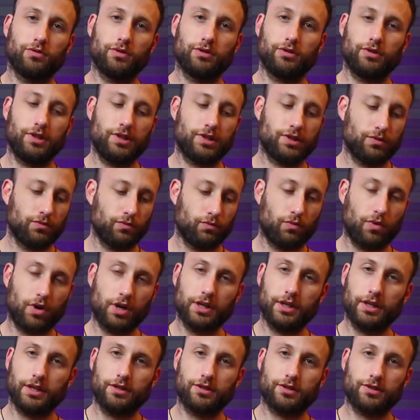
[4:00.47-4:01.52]
at least one
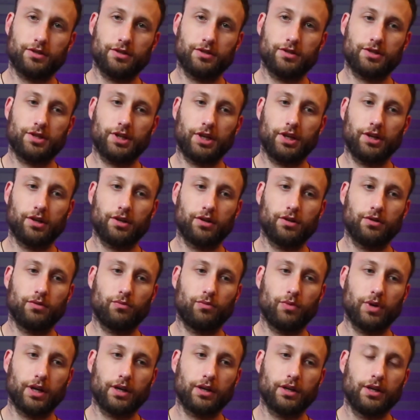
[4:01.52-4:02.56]
instance here
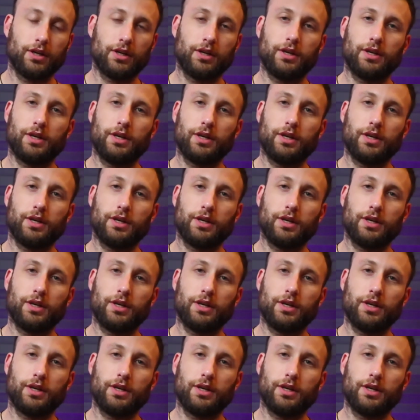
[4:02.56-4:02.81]
where